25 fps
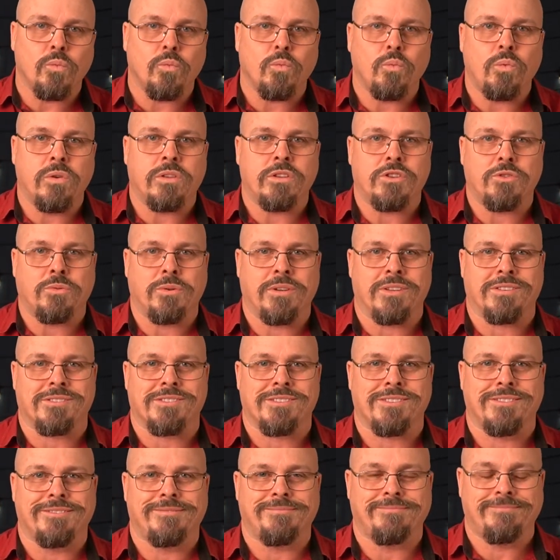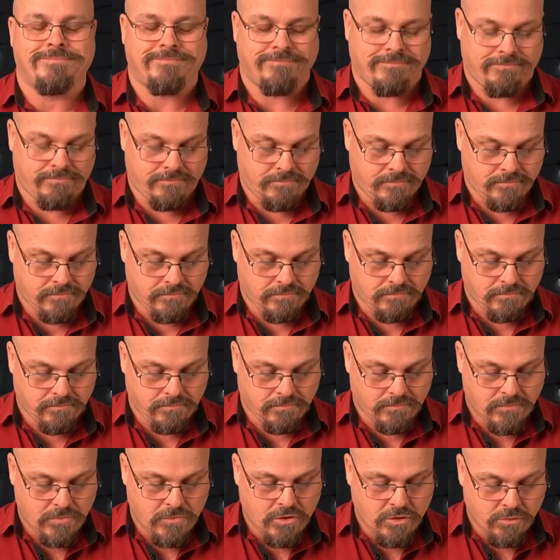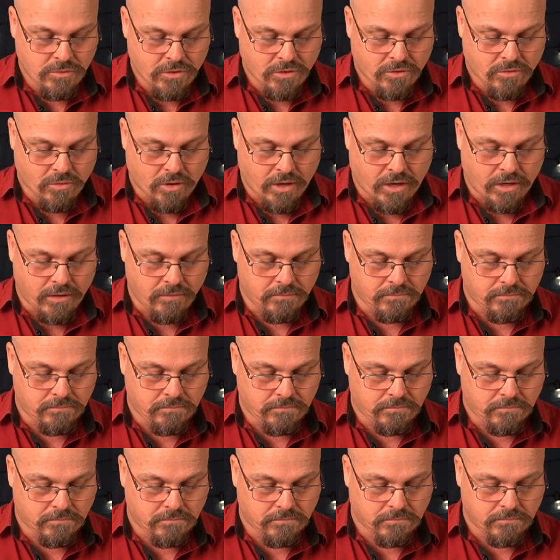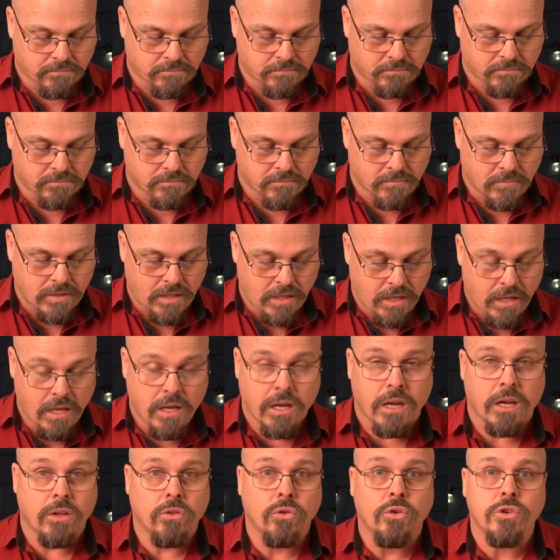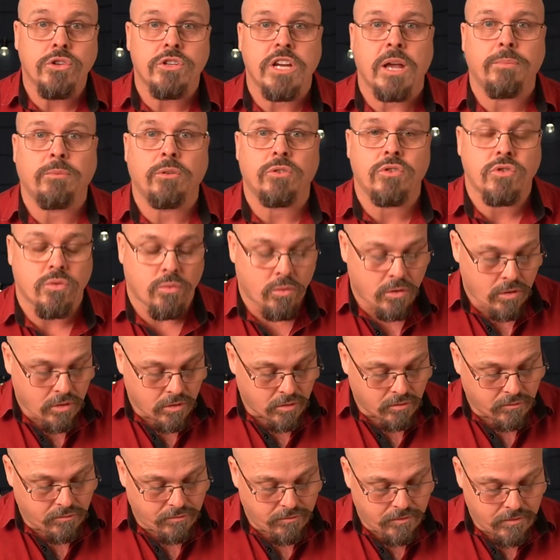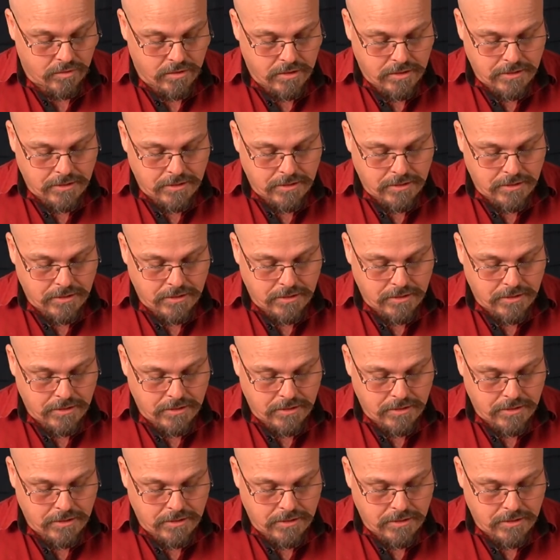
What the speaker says: with a twist, to a degree. In Luke chapter 12,